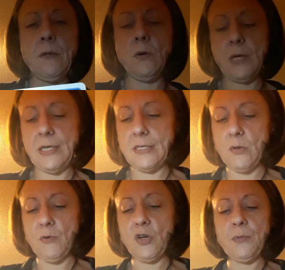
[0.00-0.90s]
Okay,
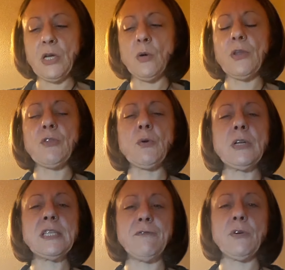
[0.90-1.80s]
someone could be going through
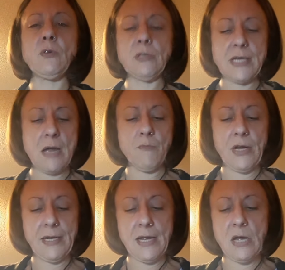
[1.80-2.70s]
a difficult time
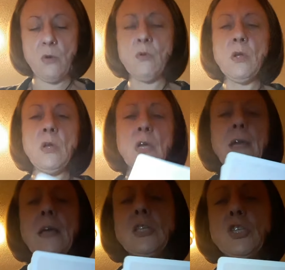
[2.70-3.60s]
right now,
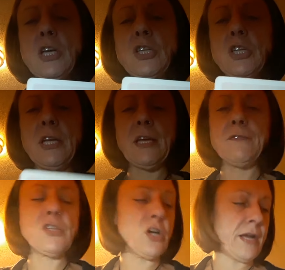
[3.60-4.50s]
exchanging
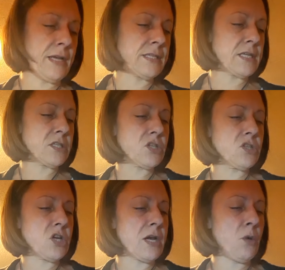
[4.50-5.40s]
gifts. Your
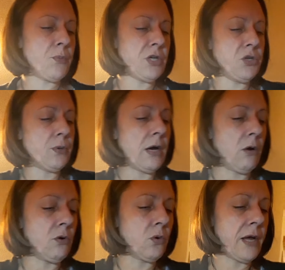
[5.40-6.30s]
ancestors are helping you
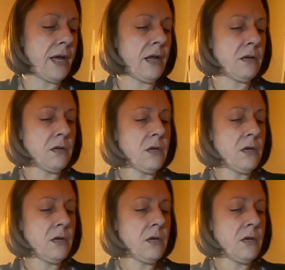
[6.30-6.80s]
out. Okay,